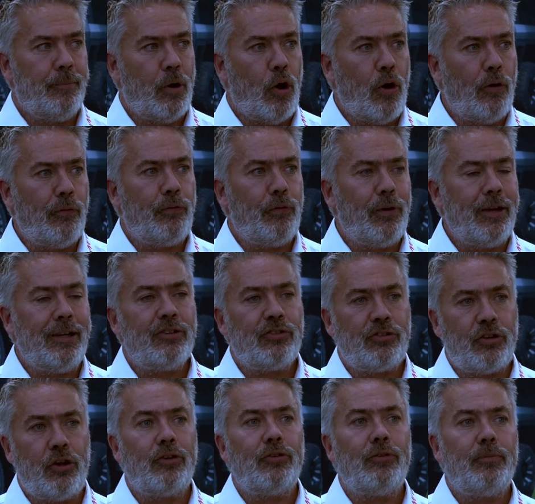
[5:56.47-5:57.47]
offering
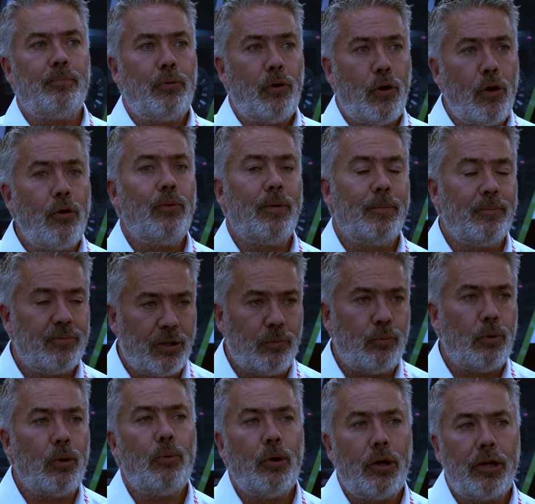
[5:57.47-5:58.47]
certain programs that
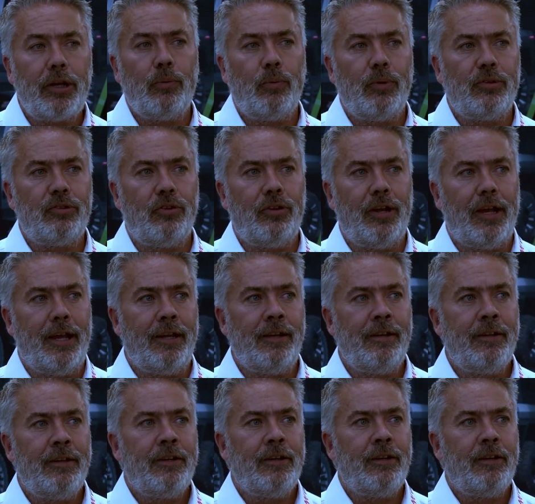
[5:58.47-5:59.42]
we're working with today,